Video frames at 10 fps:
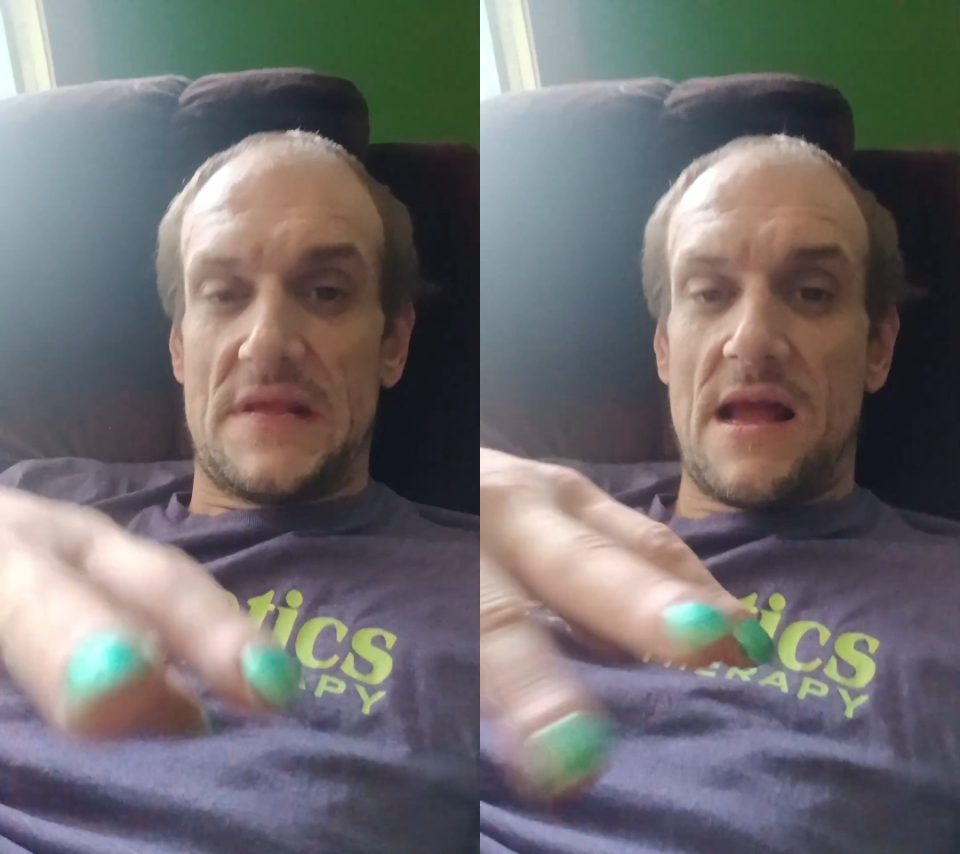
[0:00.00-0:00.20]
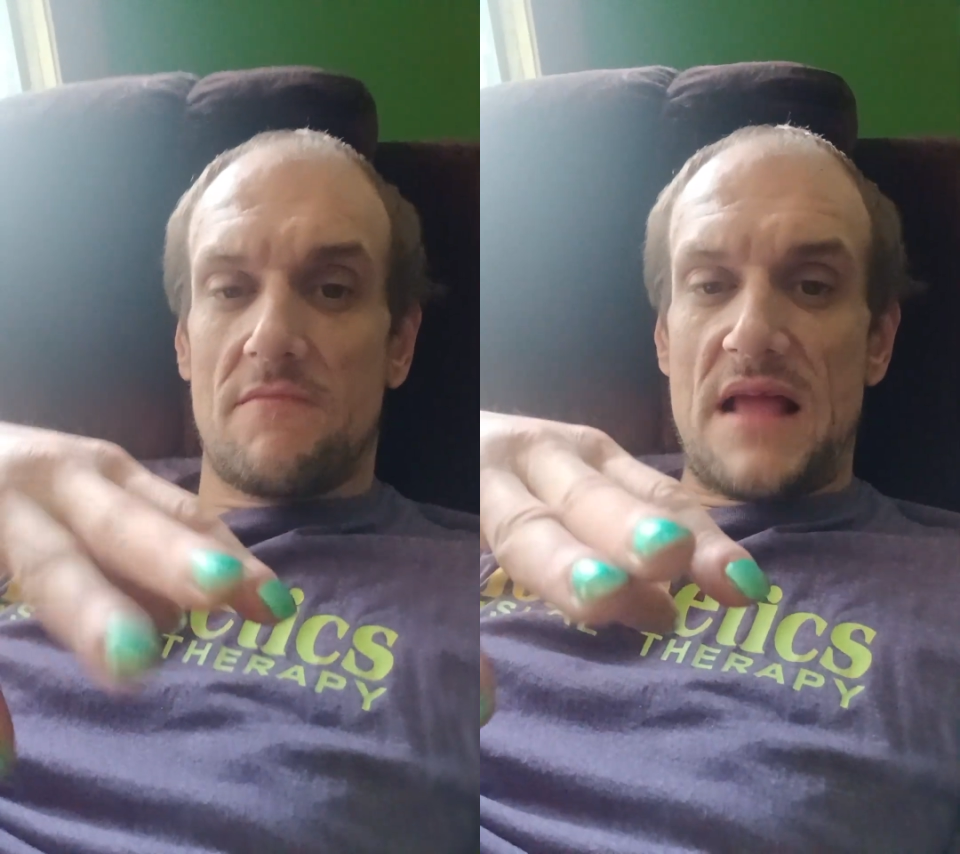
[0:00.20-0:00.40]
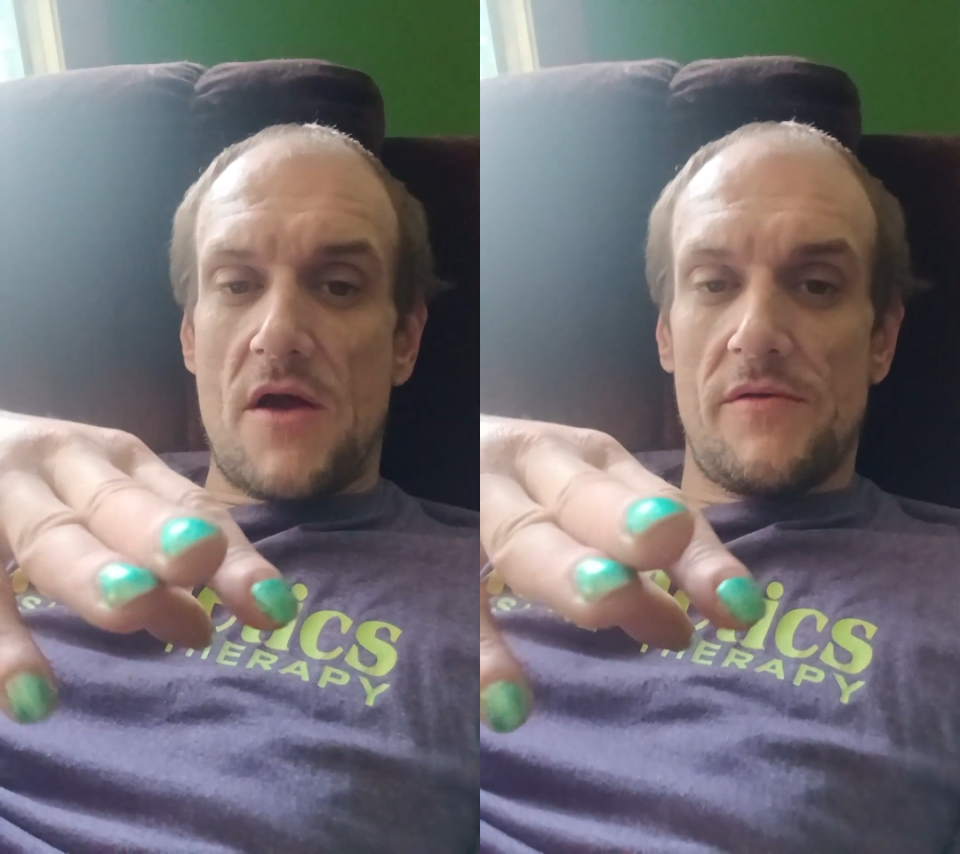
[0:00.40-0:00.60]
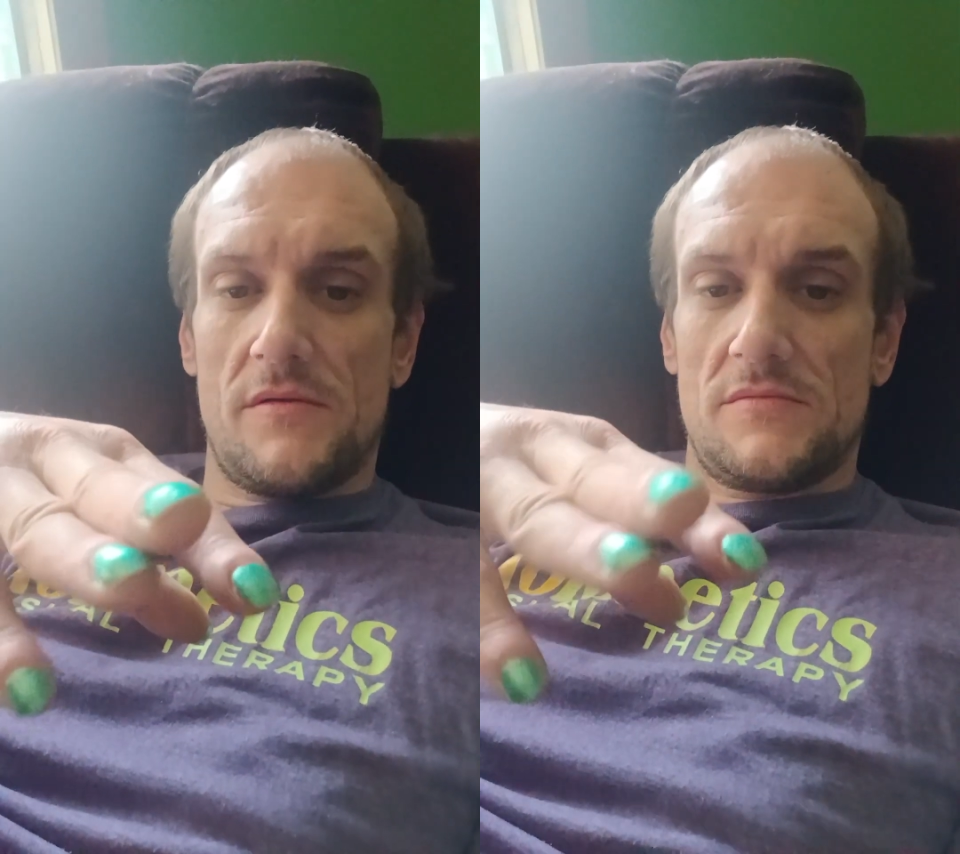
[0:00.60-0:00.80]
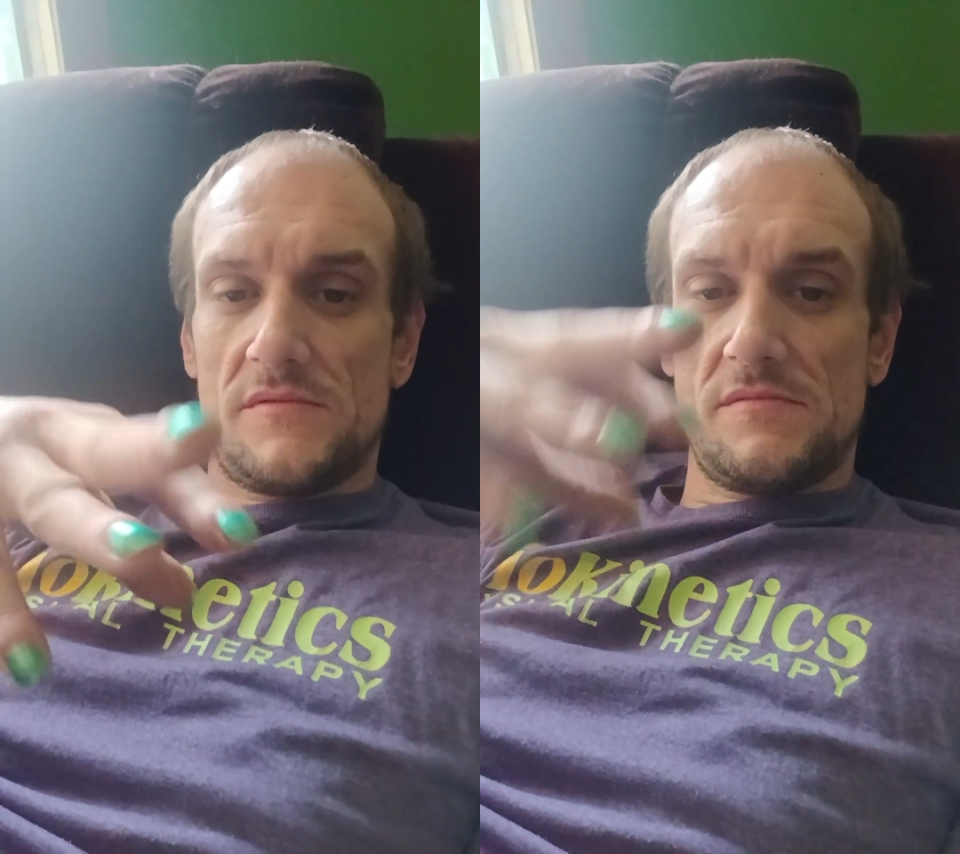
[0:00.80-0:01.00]
Out loud,
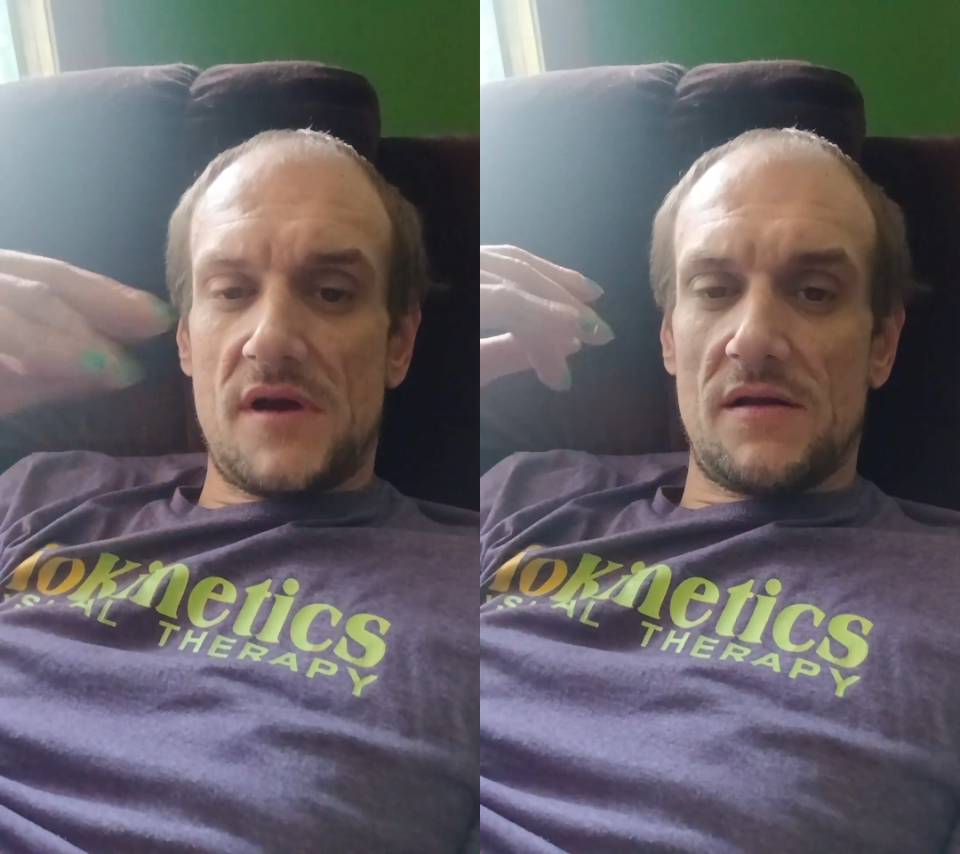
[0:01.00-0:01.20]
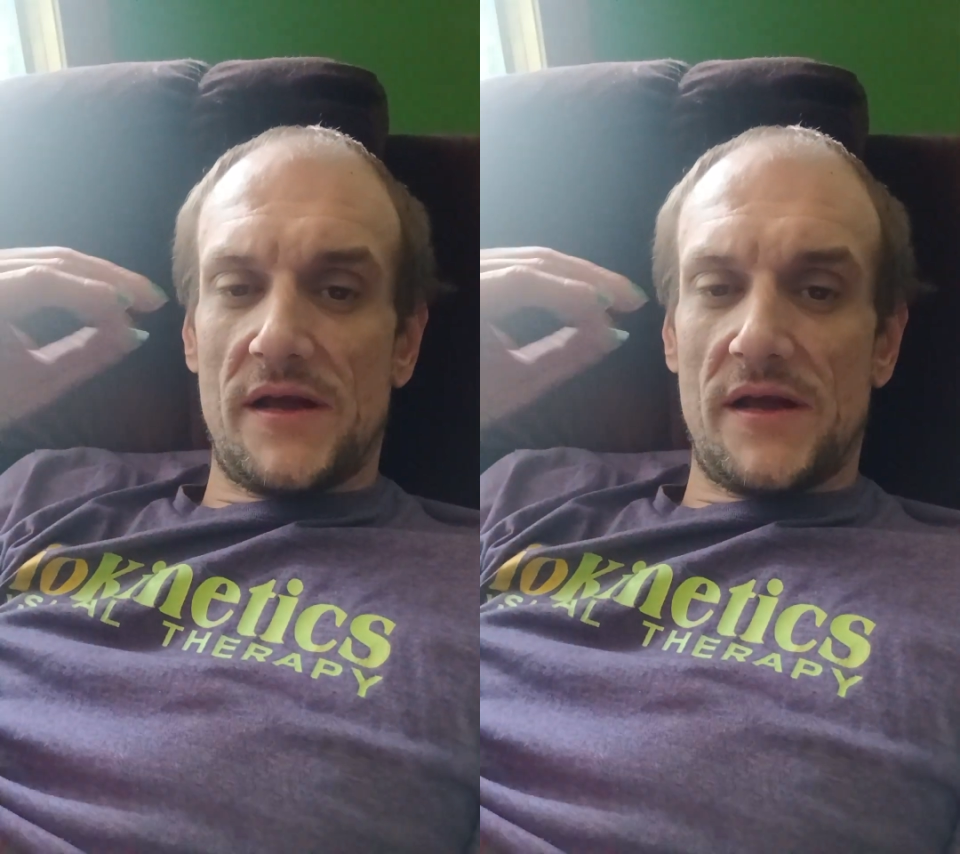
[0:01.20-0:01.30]
not